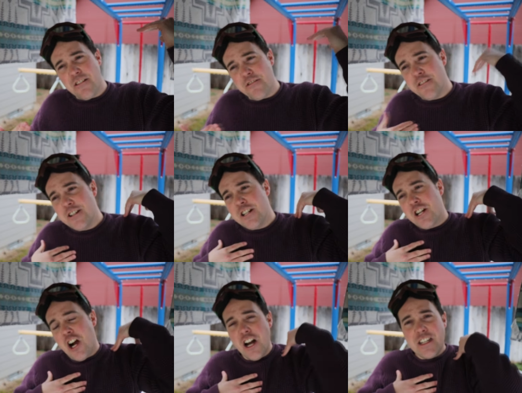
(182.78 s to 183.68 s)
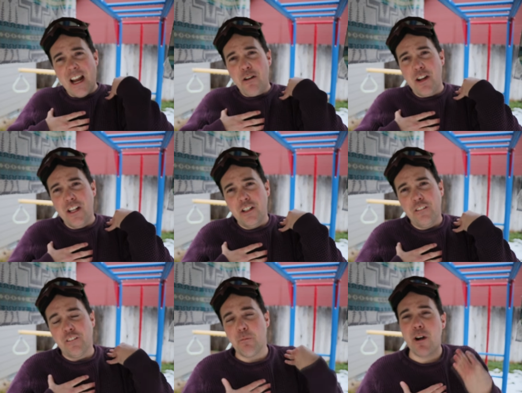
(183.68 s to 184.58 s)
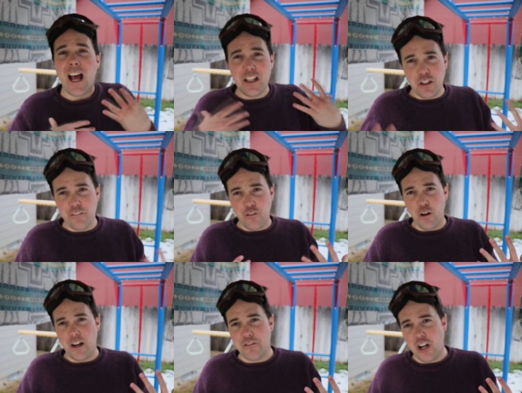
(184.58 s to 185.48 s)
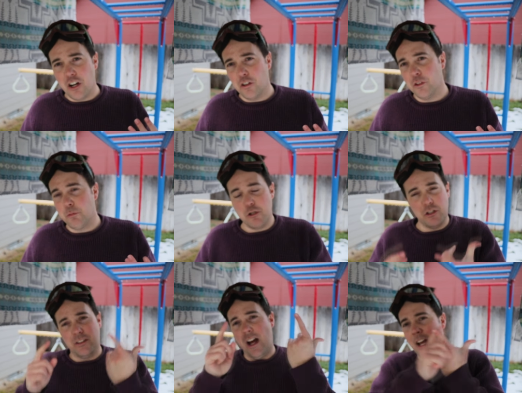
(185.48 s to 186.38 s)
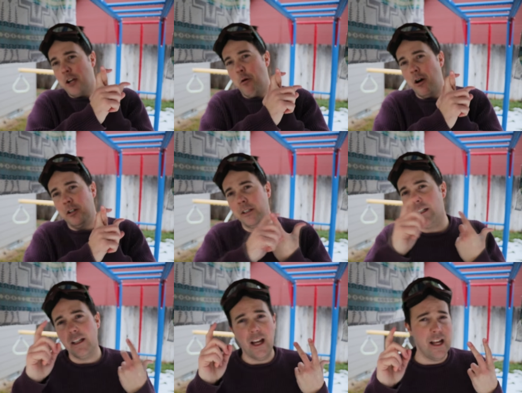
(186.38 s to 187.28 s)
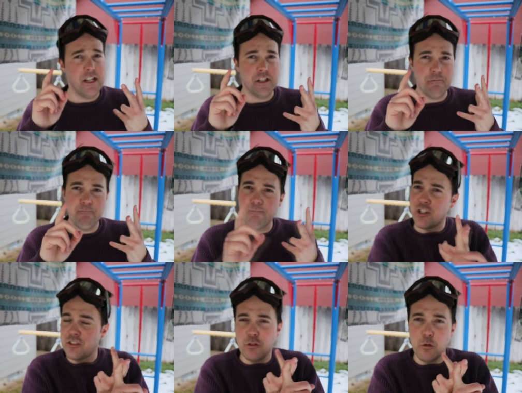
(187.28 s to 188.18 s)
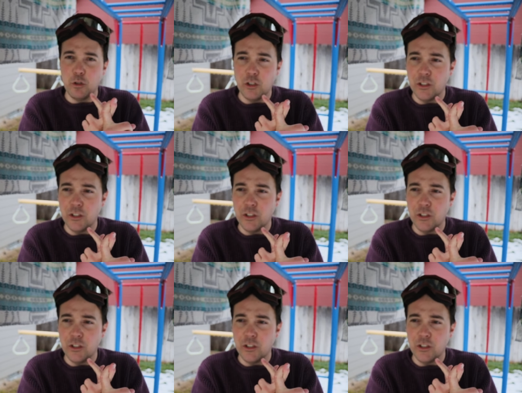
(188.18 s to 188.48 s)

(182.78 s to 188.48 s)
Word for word: of gone downhill from what I look for out of goggles, which is high quality and just cool